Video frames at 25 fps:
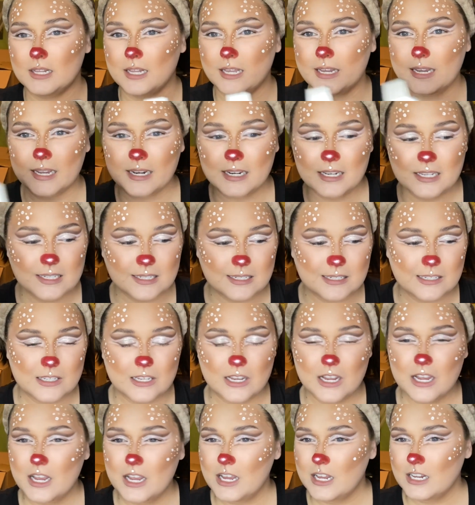Like it is
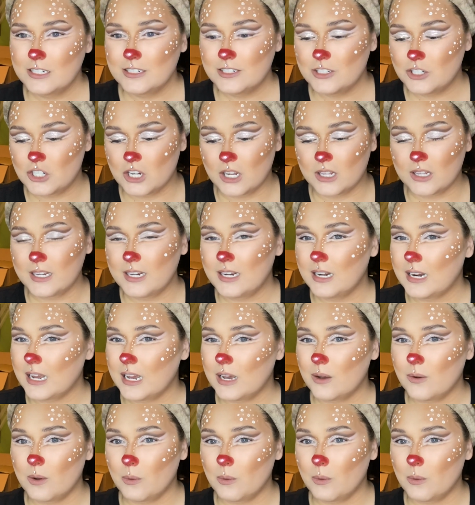jelly now,